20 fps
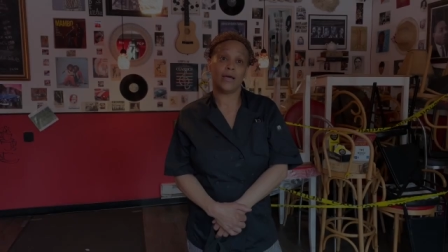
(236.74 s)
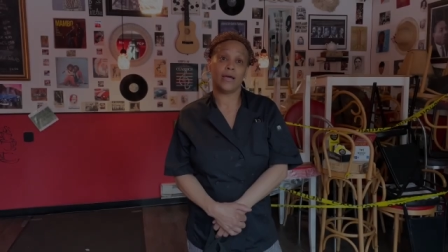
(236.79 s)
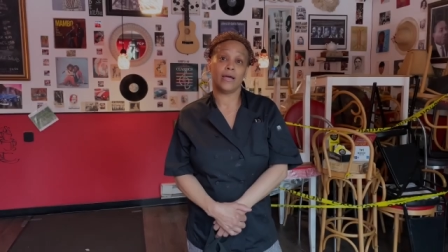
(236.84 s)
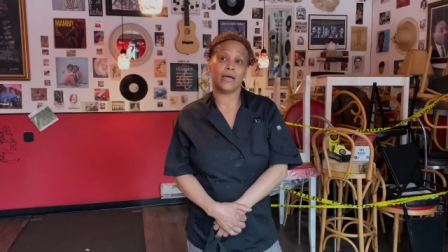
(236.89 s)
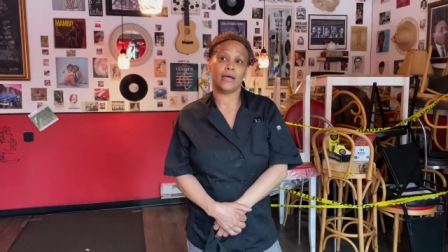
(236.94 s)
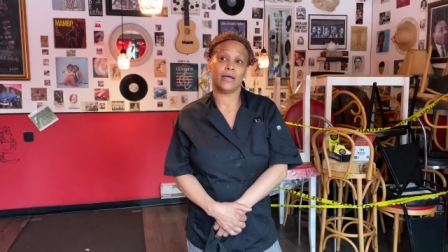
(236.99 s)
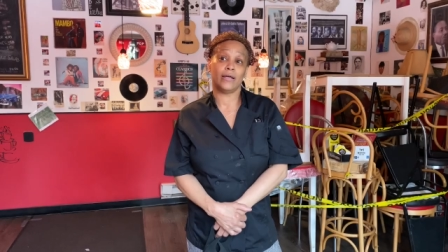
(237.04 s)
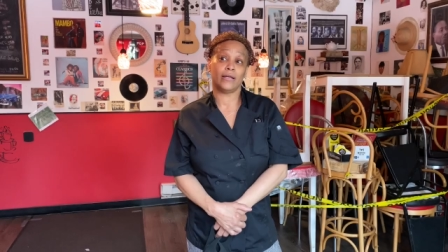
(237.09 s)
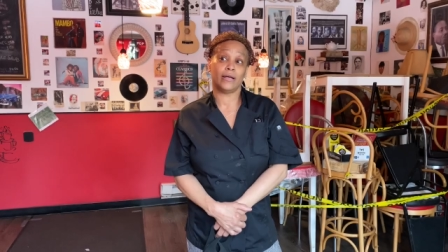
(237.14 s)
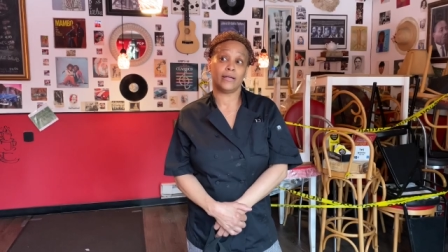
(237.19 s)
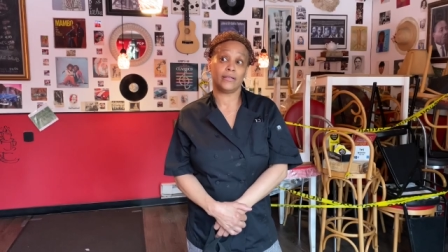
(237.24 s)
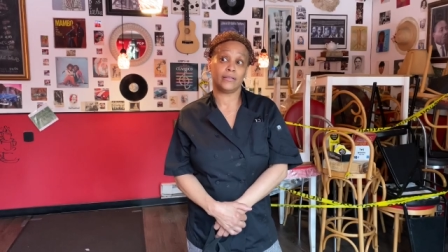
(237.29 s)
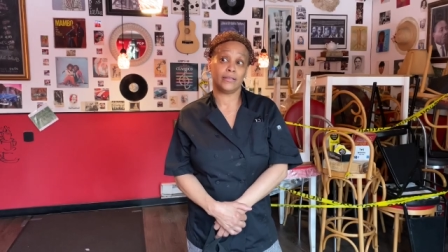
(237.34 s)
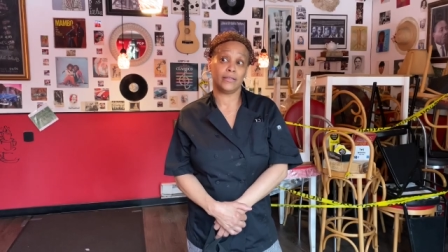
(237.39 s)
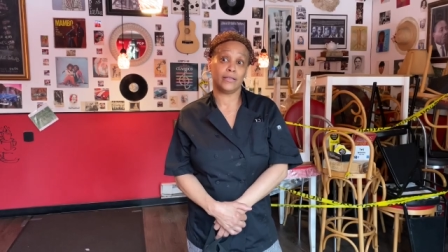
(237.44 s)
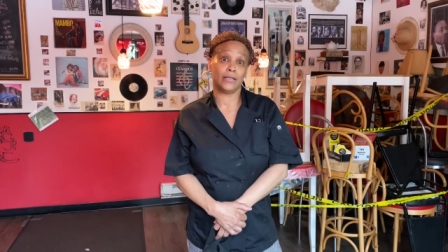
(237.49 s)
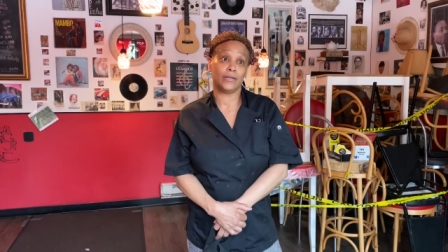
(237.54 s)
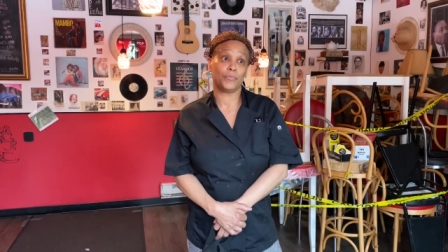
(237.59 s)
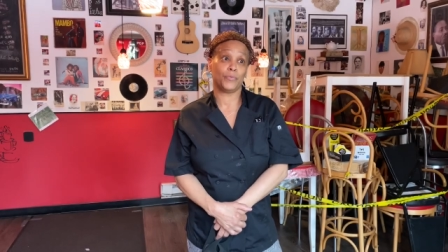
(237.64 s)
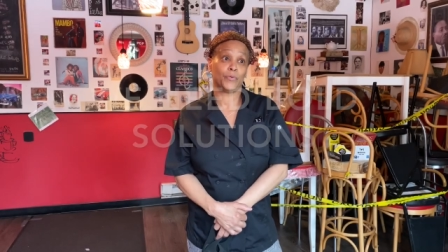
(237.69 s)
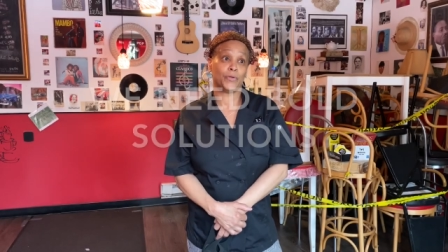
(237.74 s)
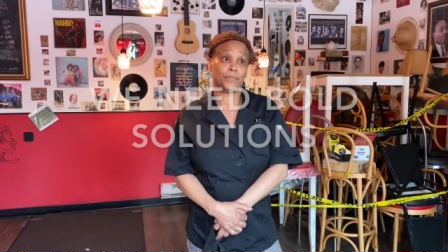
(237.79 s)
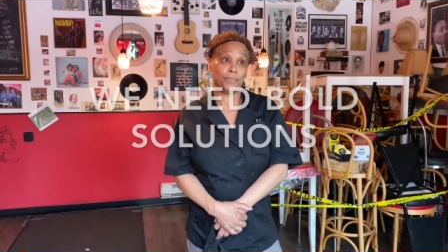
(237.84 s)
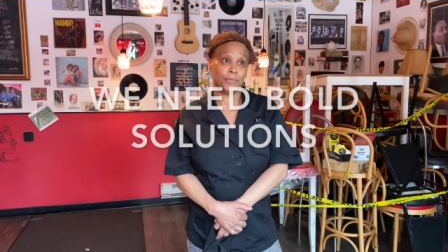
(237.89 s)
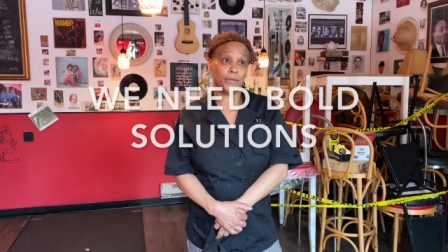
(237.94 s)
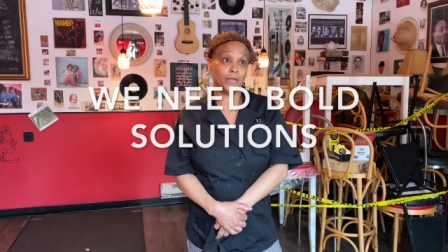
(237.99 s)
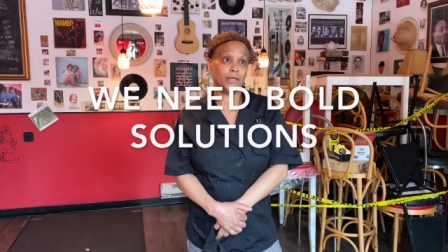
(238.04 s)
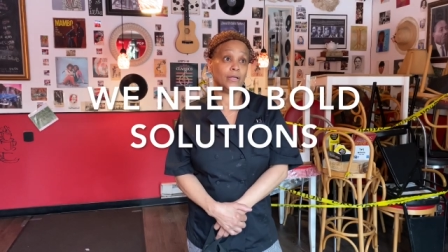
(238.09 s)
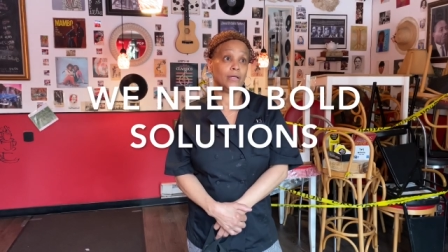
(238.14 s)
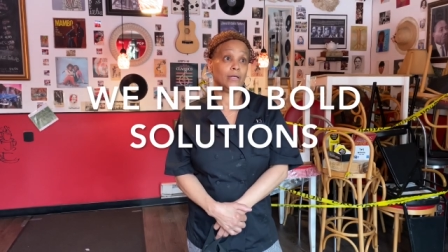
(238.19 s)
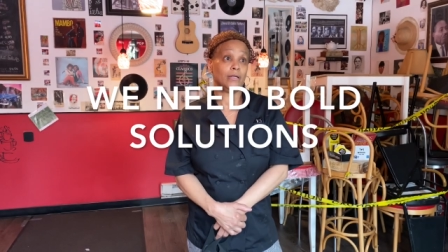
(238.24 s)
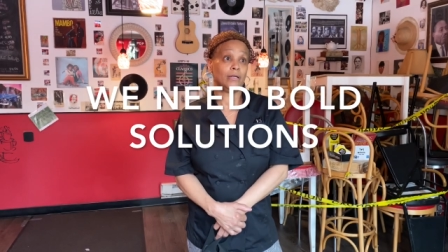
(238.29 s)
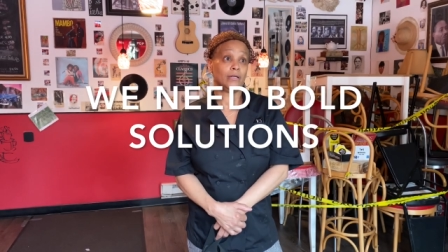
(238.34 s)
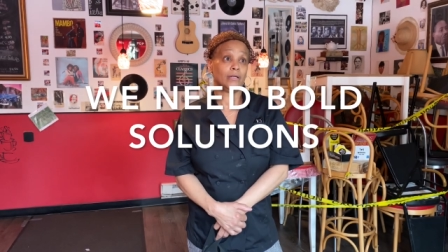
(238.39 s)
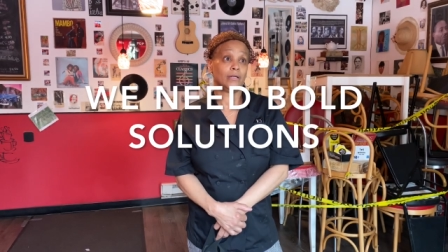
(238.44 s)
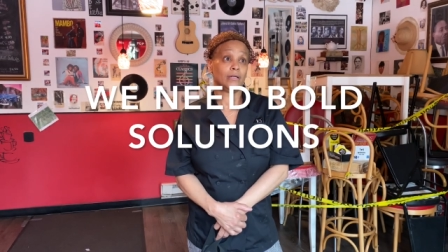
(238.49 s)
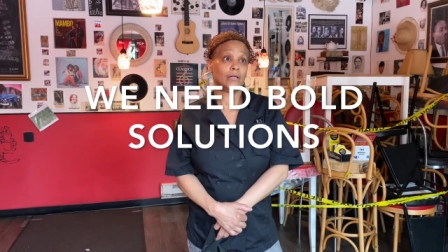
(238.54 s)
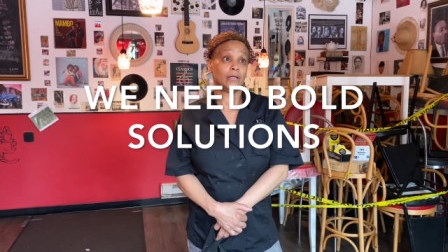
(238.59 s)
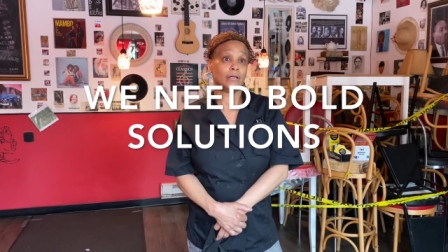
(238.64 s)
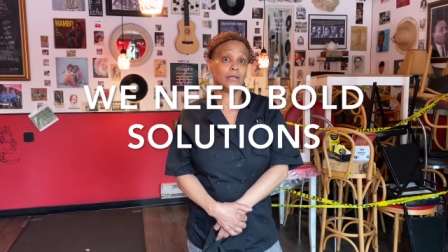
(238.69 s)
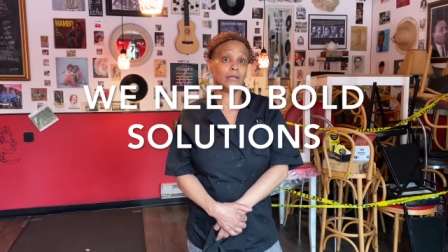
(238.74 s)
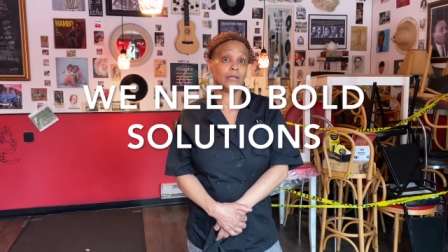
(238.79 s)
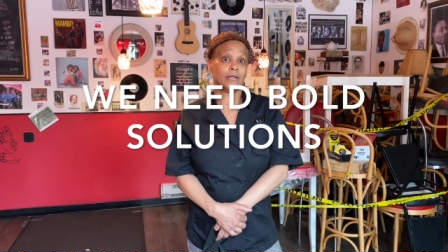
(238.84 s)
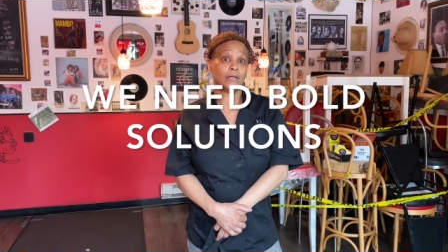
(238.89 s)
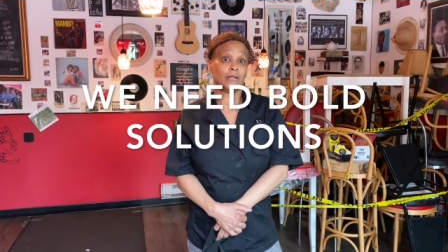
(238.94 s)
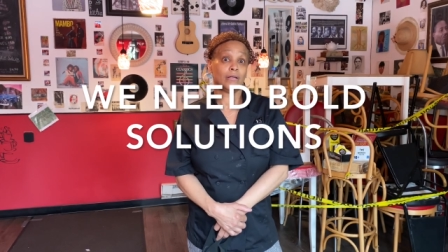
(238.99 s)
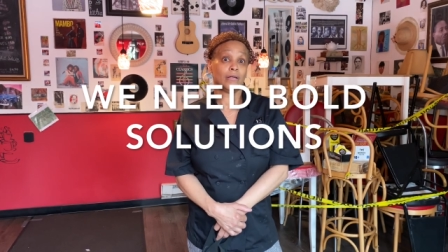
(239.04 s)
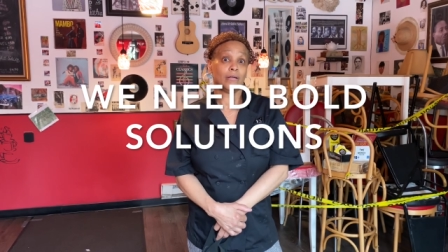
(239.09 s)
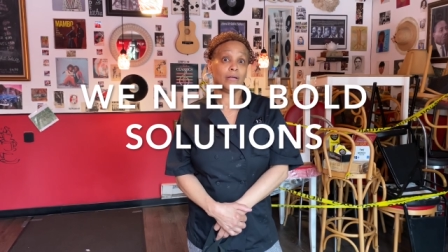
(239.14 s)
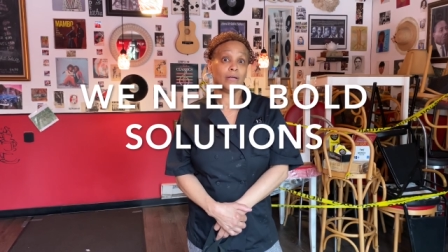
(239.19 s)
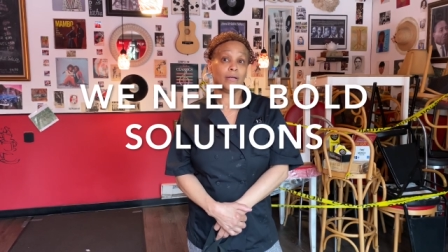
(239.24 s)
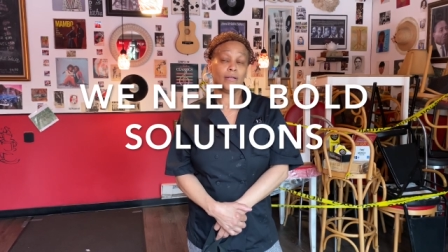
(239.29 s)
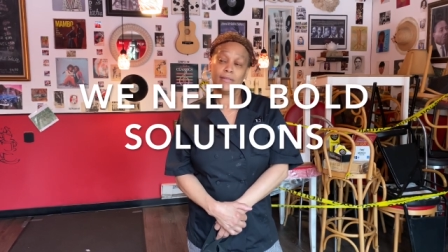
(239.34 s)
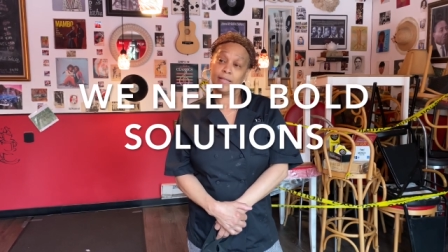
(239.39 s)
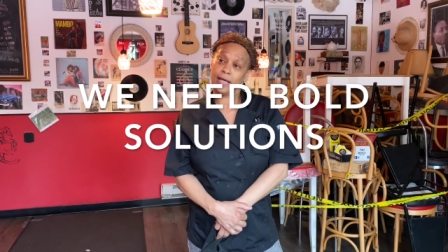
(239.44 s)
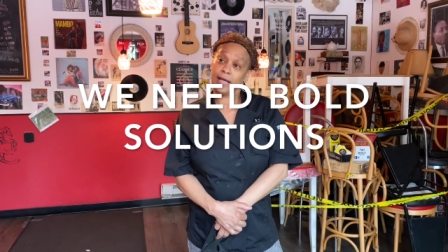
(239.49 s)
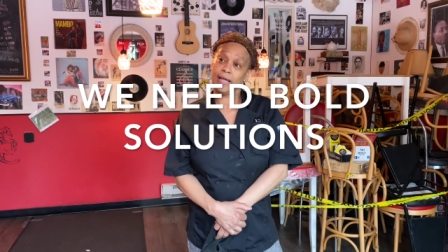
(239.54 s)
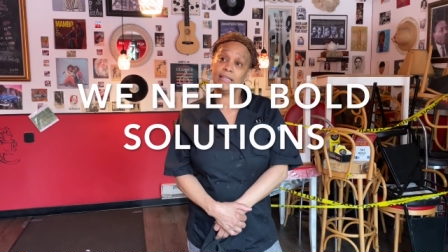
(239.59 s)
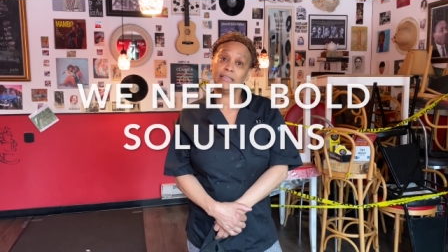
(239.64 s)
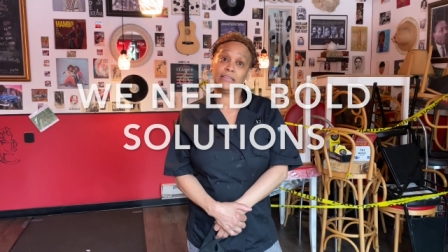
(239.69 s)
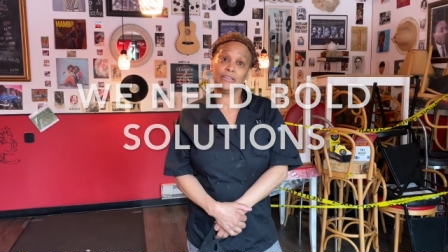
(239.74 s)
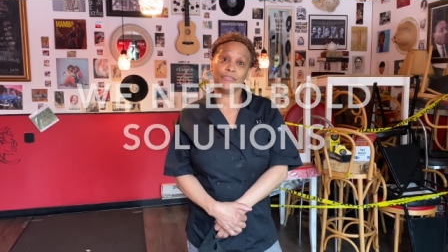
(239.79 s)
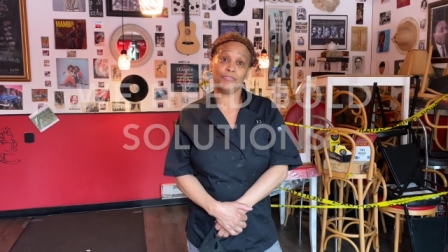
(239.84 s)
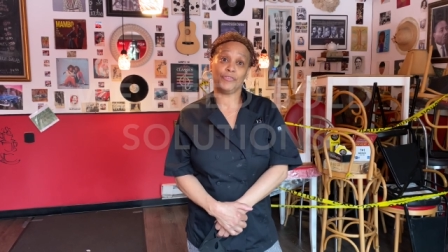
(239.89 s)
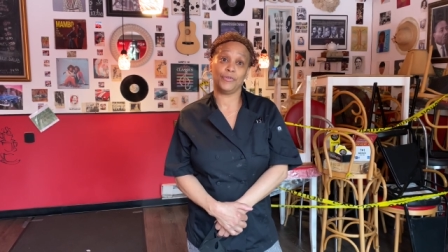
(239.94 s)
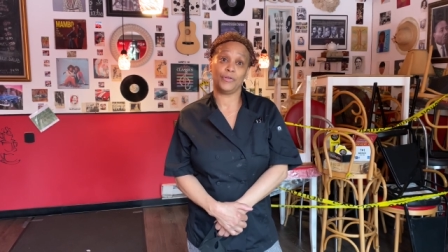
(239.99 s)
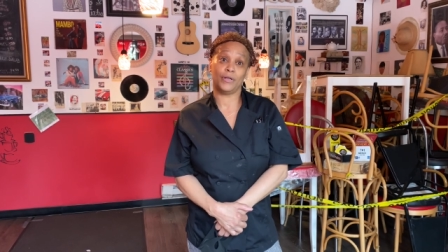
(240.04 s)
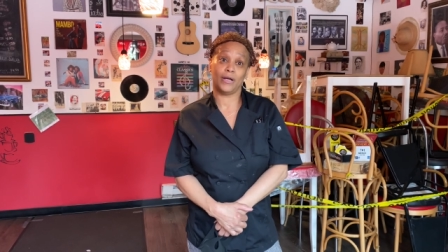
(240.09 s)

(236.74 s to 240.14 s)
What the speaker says: And I think it would be nice if you